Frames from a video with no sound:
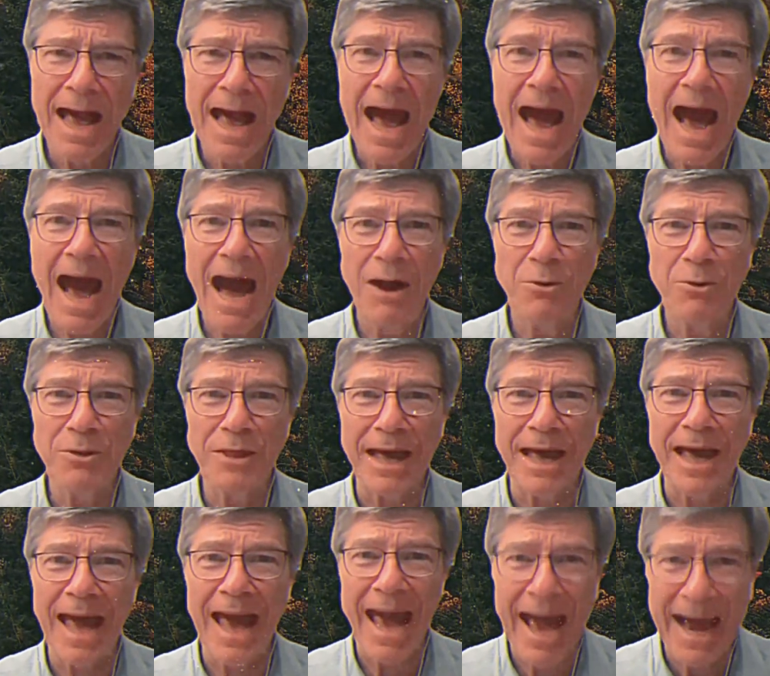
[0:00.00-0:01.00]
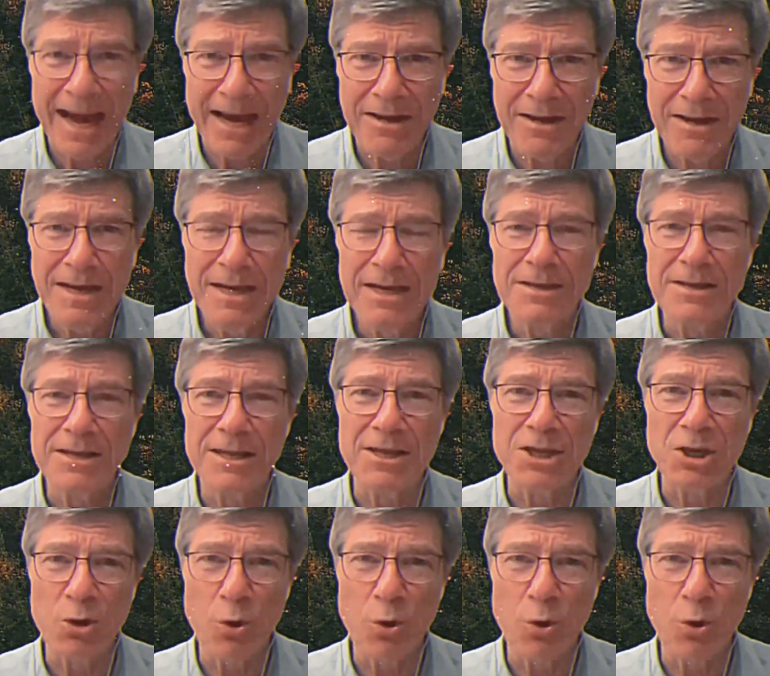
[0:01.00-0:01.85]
How the heck did the